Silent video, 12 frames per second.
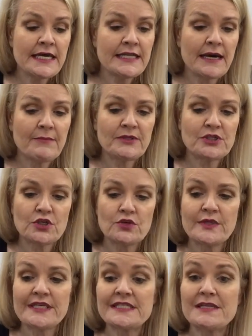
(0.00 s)
Number two
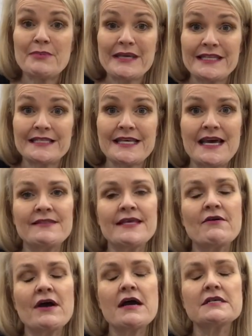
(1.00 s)
is the bits, and
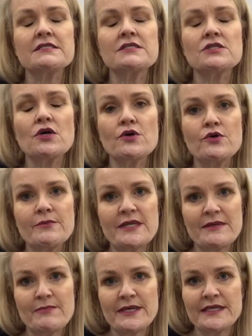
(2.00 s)
there are so
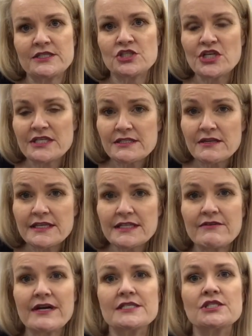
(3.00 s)
many bits, just like
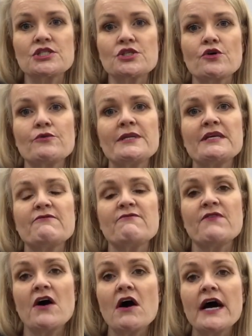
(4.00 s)
there are so many
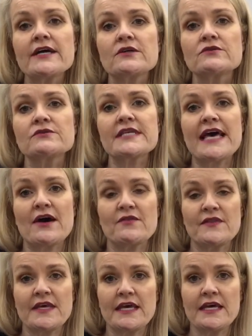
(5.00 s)
files
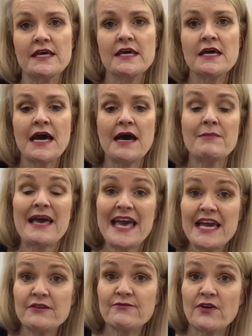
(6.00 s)
out there,
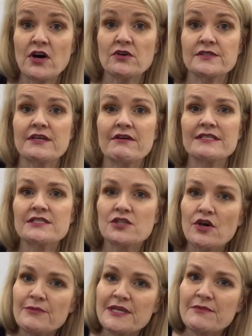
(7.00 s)
hand files, there are
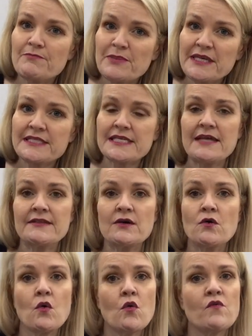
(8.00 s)
so many bits, and
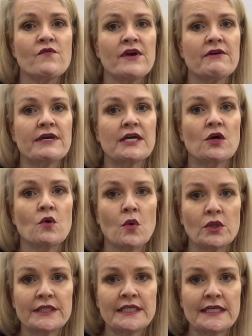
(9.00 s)
they're all varying
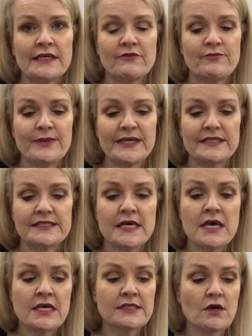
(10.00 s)
quality of bits.
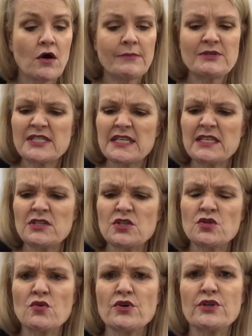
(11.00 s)
So I'm just going to
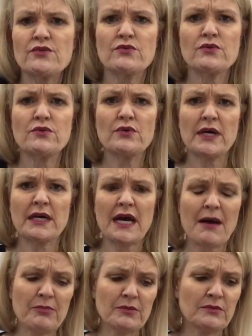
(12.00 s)
talk you through a
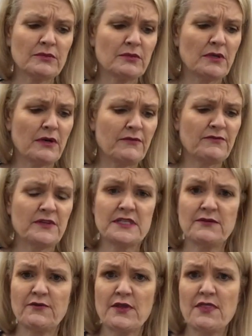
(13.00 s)
couple of the
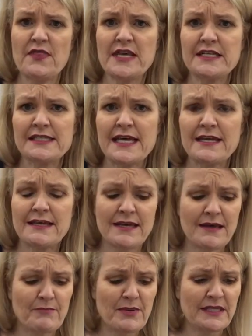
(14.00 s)
different things that
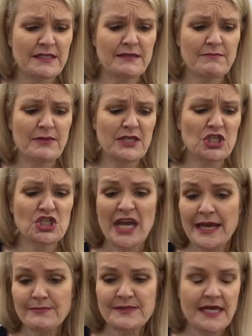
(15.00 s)
bit
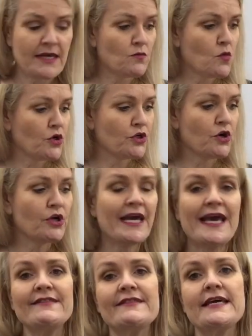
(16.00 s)
shapes and
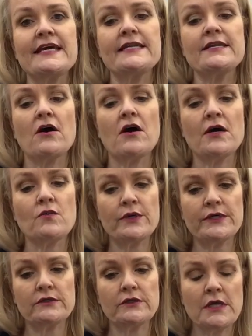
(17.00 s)
whatnot, and then I
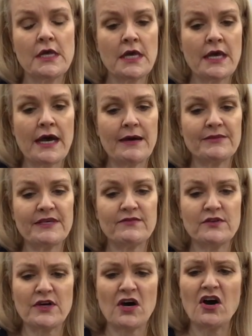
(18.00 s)
will give
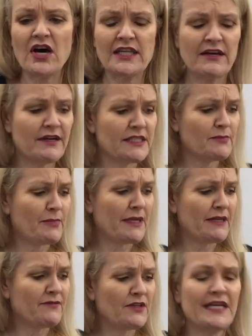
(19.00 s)
you the highlights.
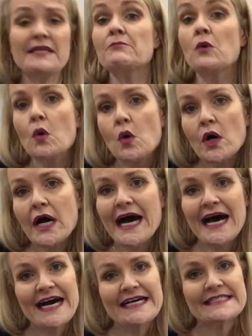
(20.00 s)
But if you need more,
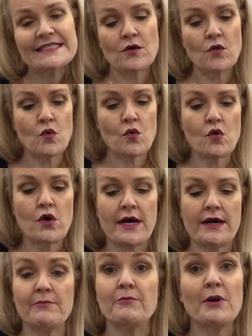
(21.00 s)
ask or
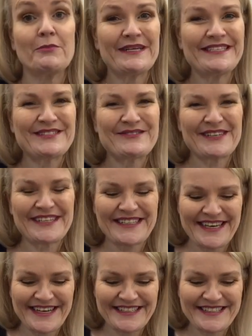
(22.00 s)
pop into a
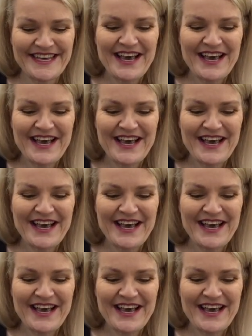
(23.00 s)
class.